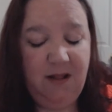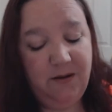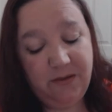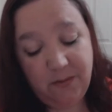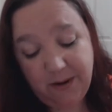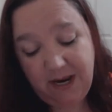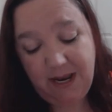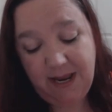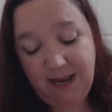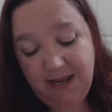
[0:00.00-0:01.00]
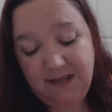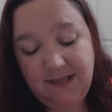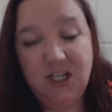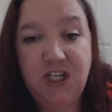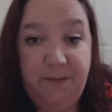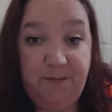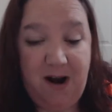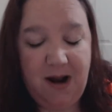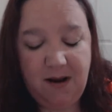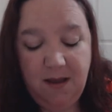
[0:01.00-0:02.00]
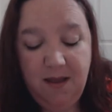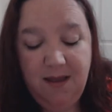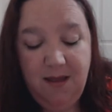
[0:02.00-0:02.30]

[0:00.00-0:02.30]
color three is Shipwreck.